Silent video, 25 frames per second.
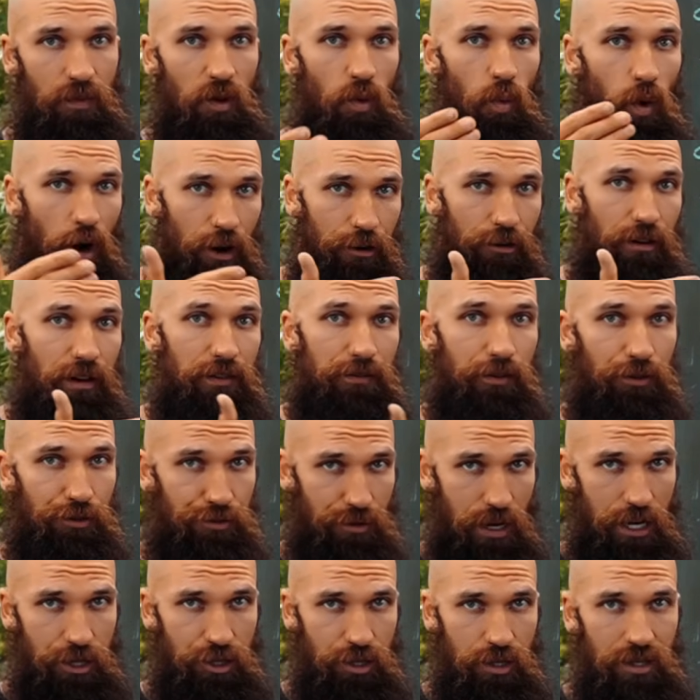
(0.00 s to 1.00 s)
Water
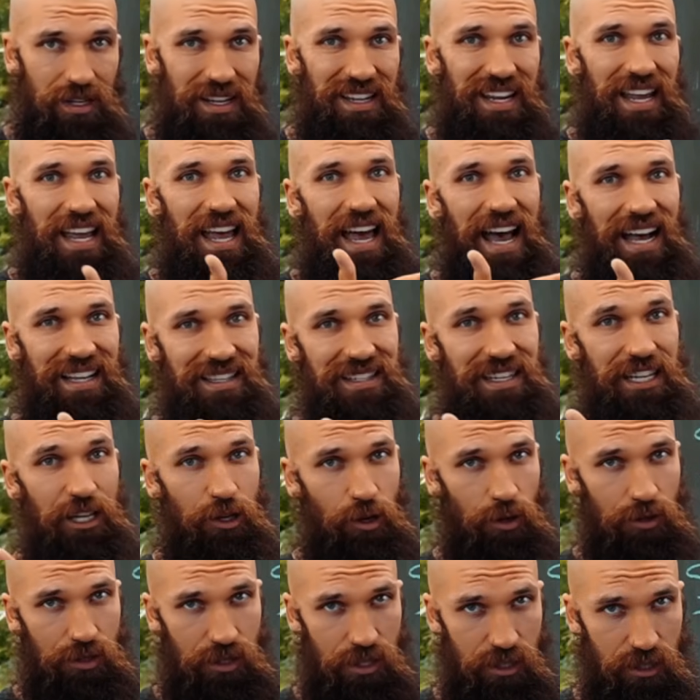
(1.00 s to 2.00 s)
infiltration as an
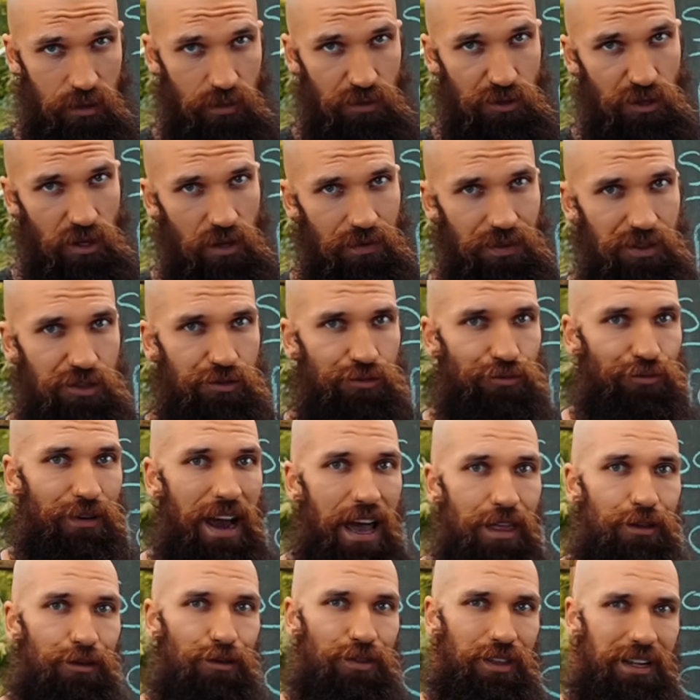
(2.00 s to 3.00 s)
ecosystem service
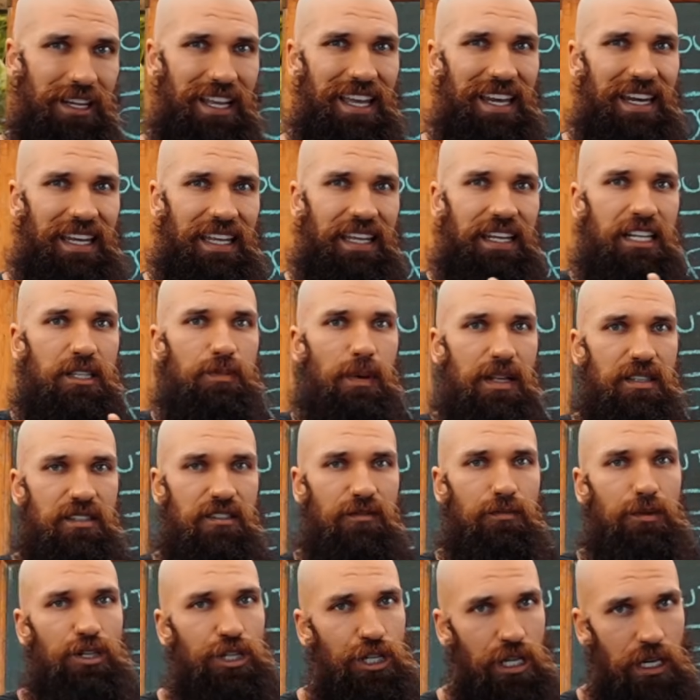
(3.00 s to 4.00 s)
rather than getting
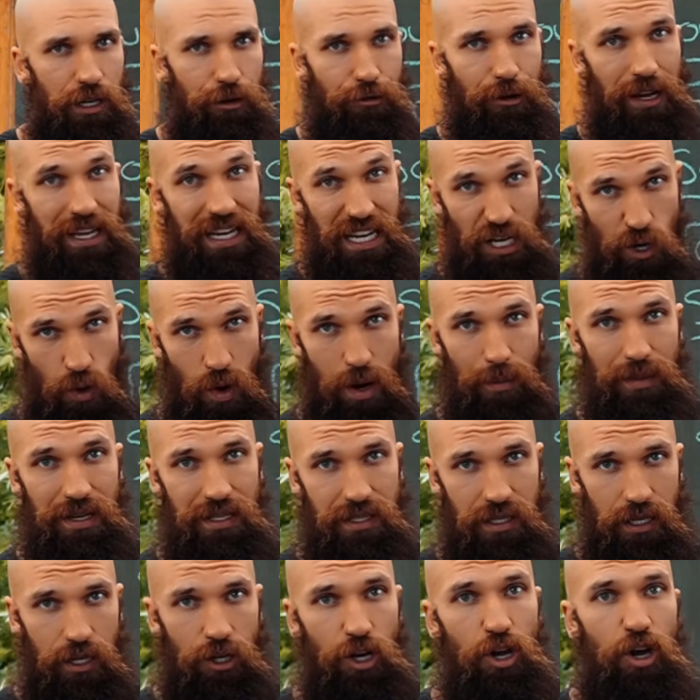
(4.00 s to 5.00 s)
expensive machinery and
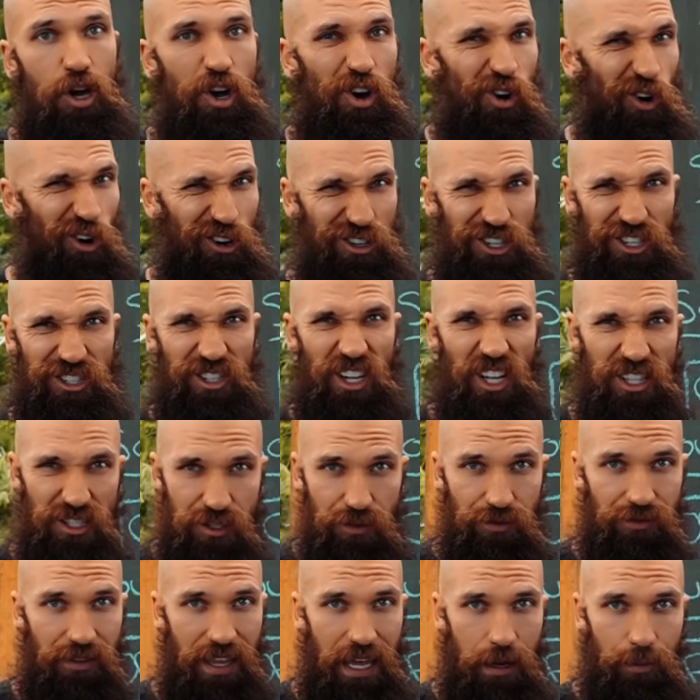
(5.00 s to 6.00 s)
equipment in, or just tons
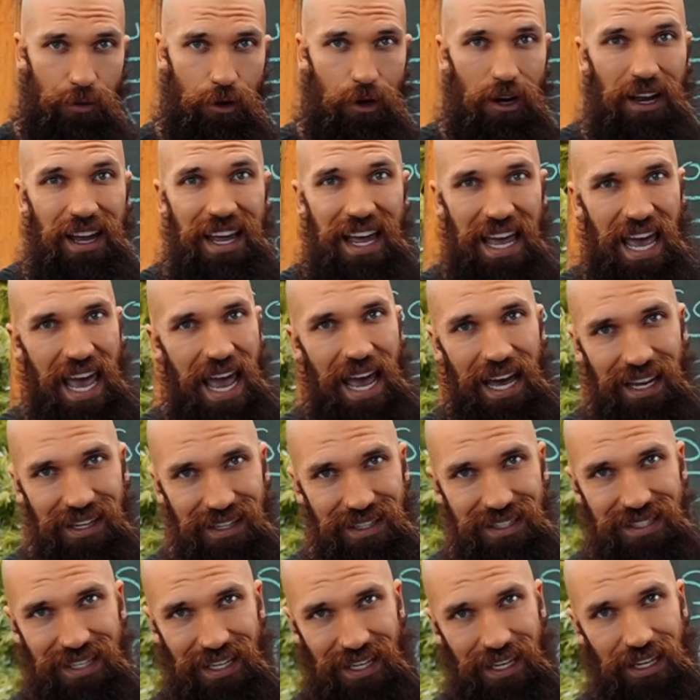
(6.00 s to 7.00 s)
of labor
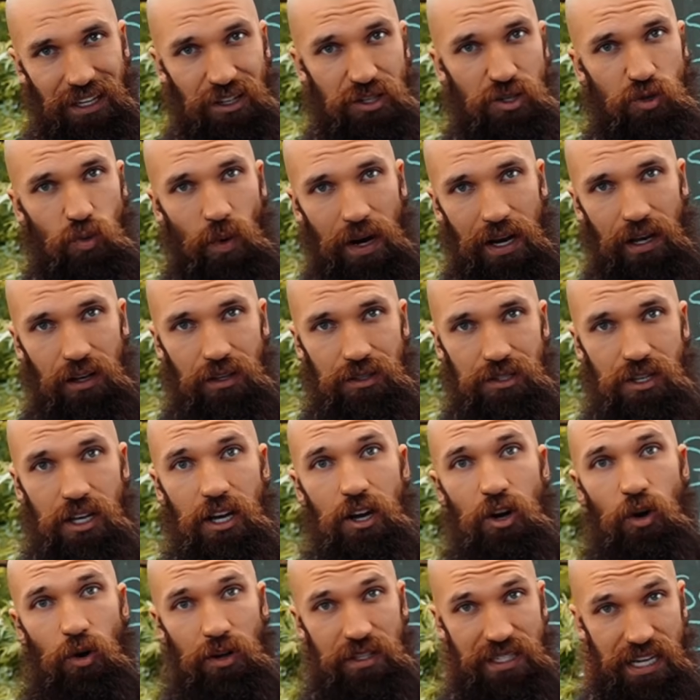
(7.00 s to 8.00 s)
hand digging swales
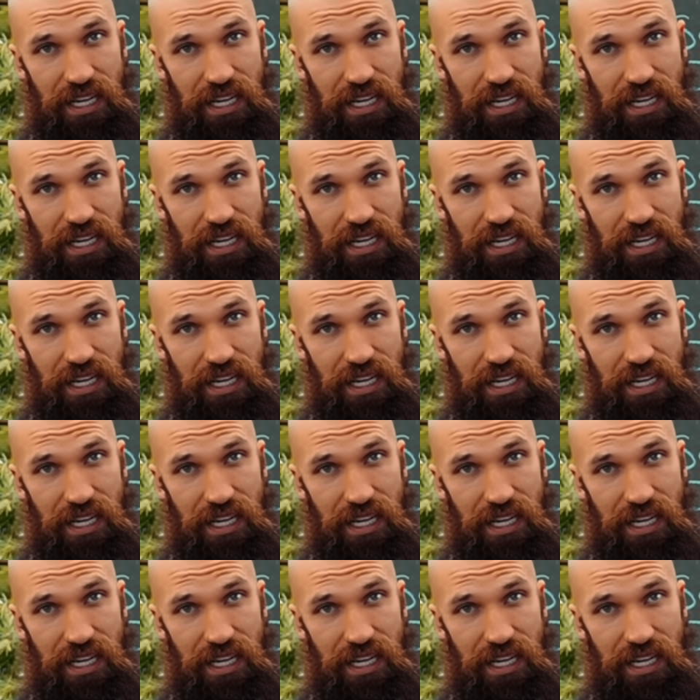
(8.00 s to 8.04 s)
or